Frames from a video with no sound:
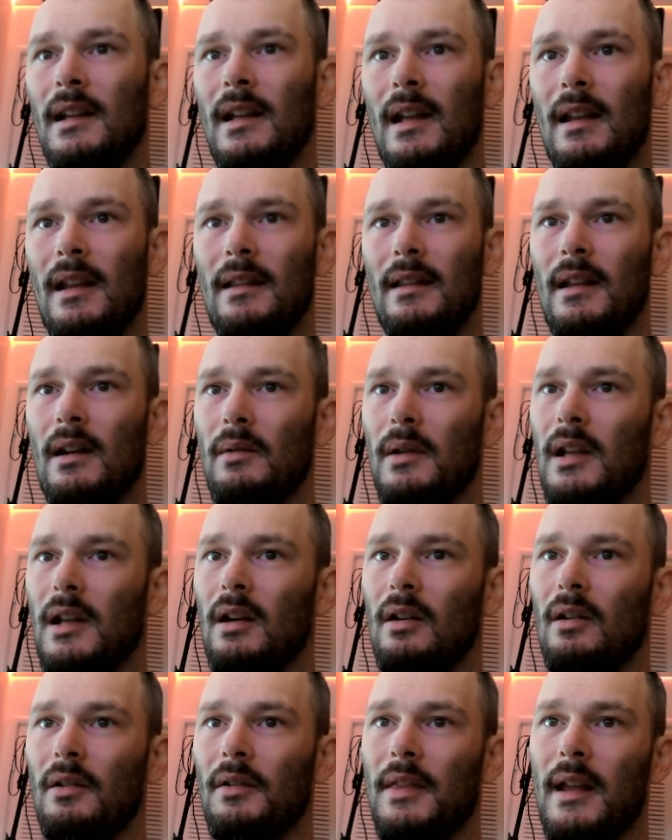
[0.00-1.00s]
And there we
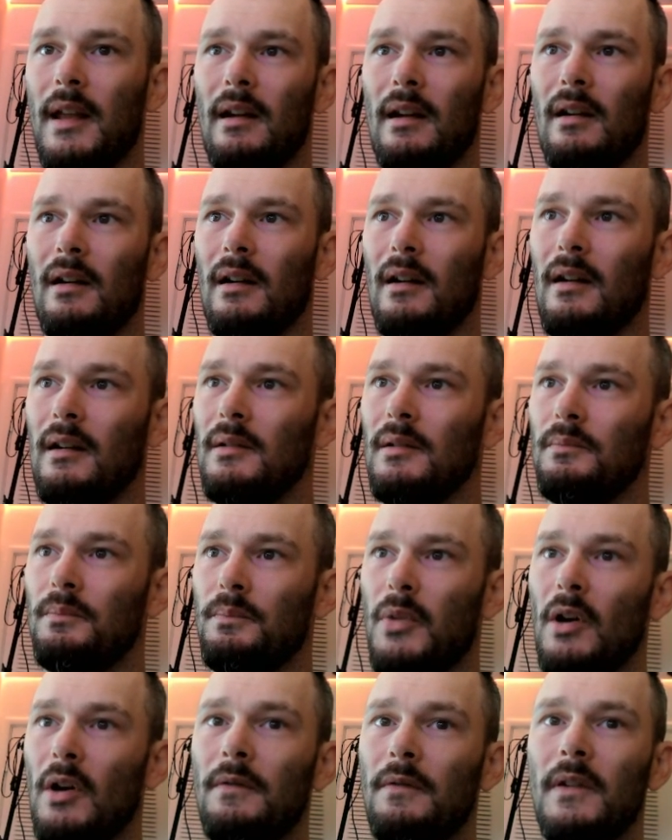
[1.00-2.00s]
go. They are
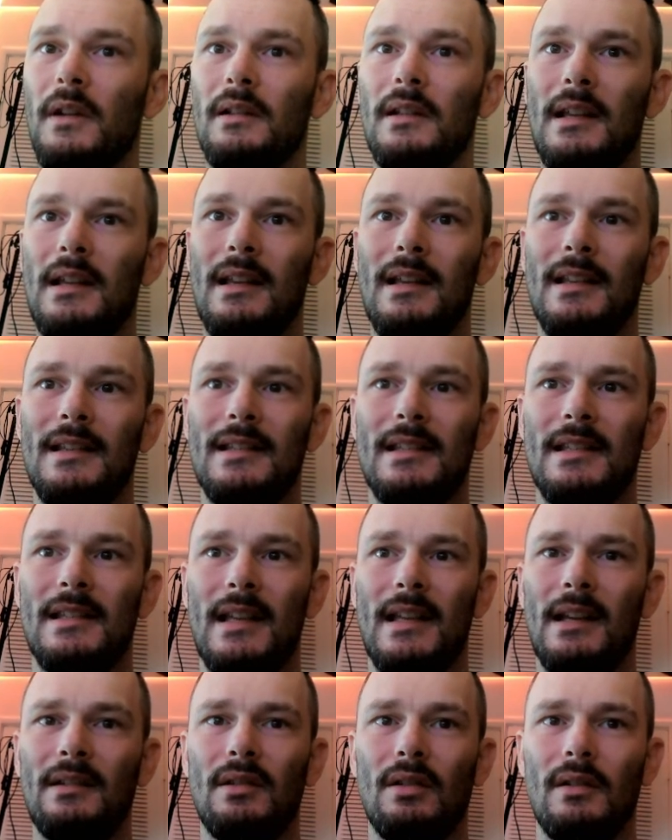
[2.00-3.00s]
perfectly
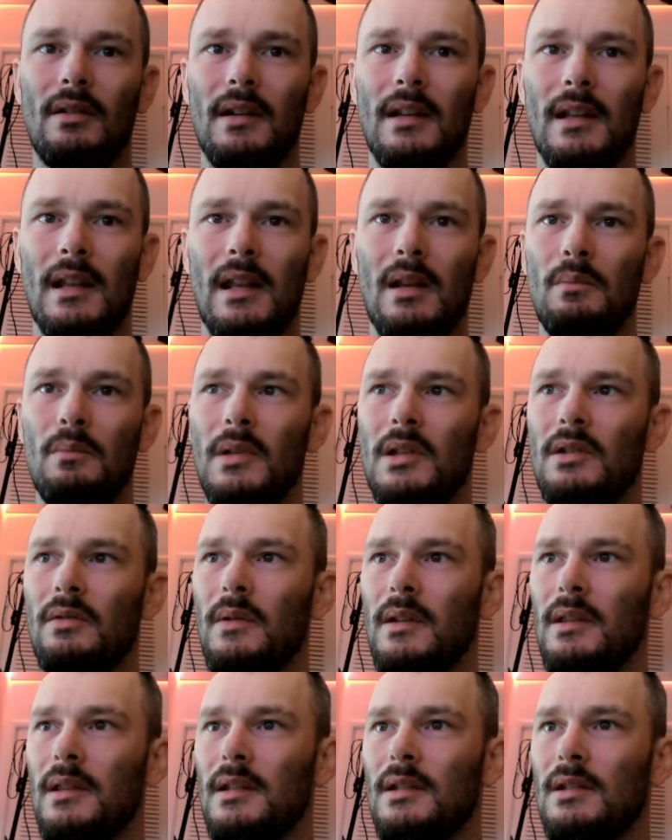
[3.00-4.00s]
centered in
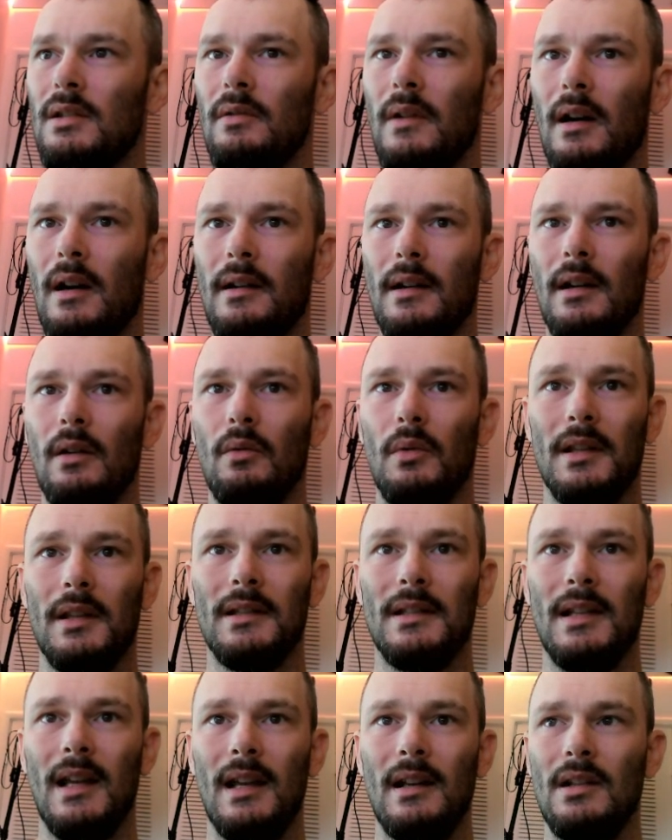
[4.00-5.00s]
between this two area with a
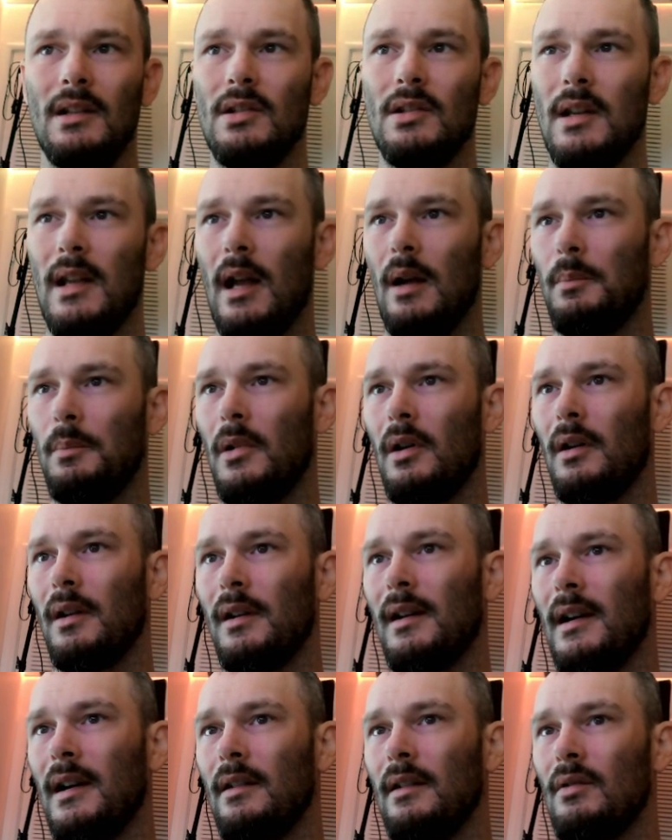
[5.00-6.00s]
10-inch gap
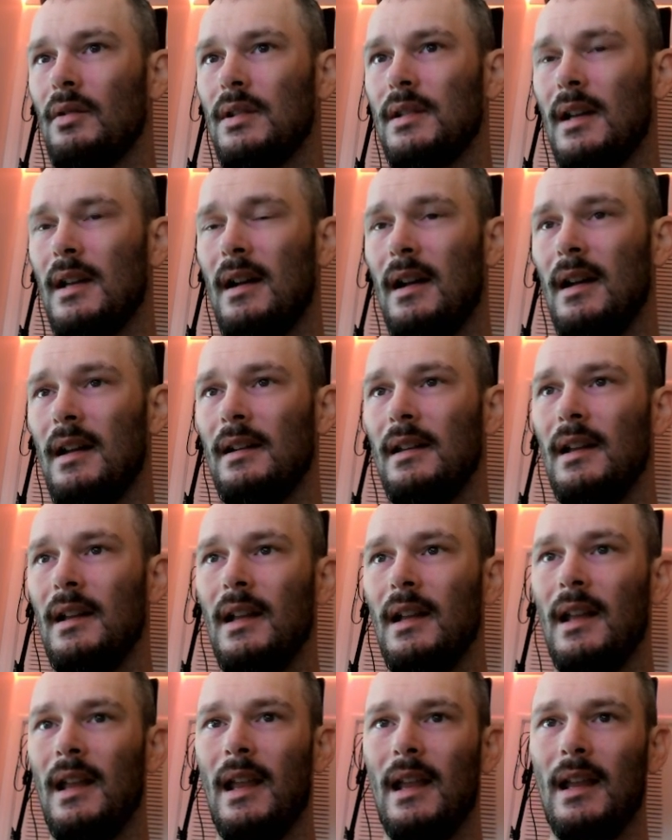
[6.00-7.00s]
on either side
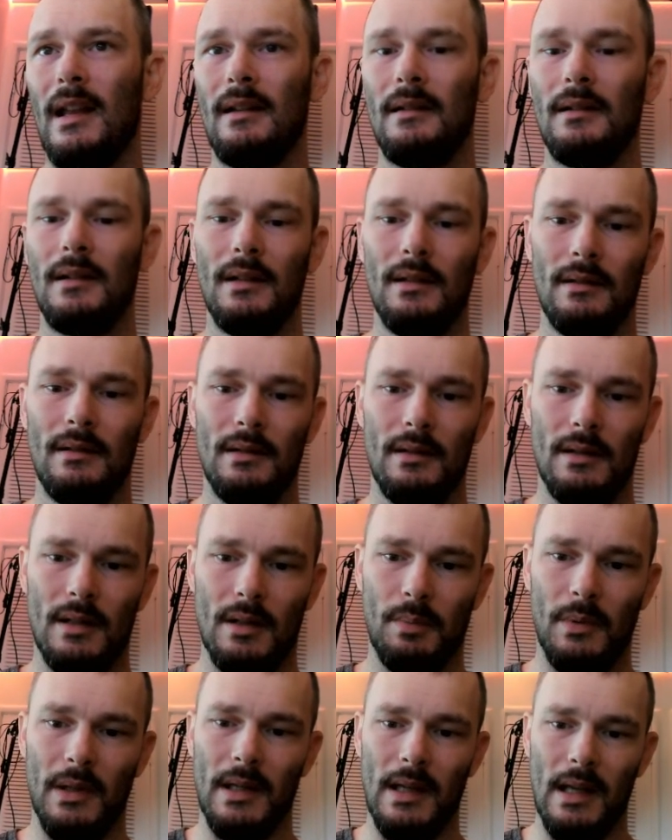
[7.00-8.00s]
and
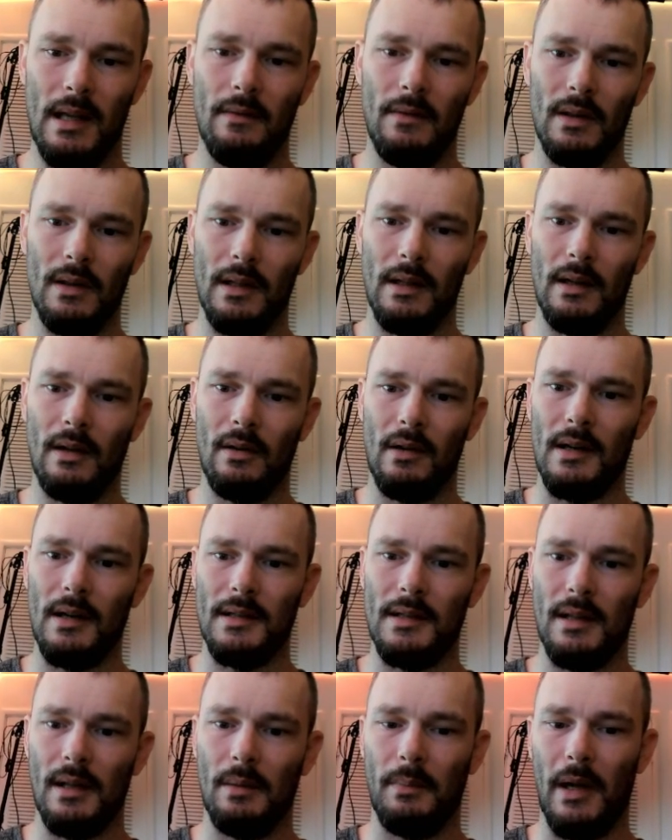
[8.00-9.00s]
split evenly
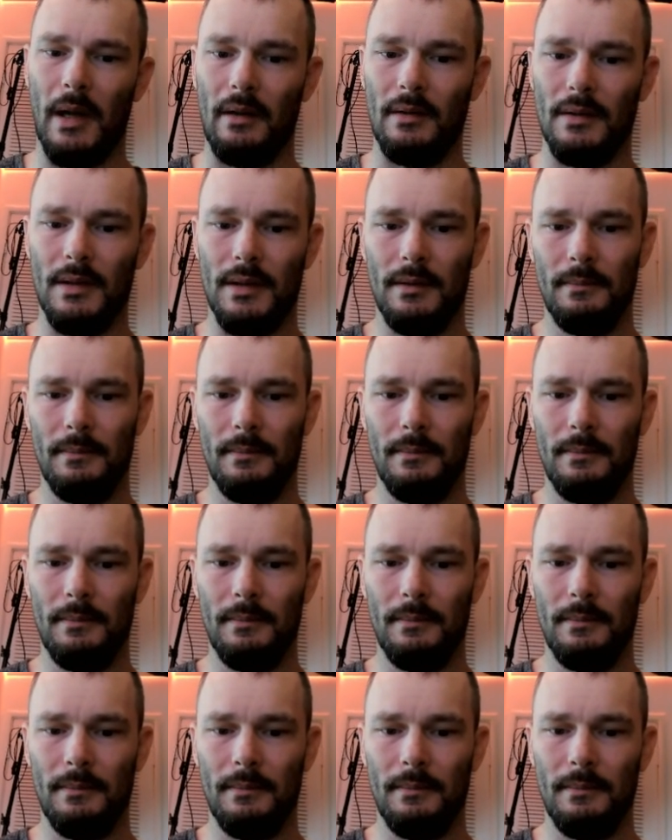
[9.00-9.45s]
across that bounds.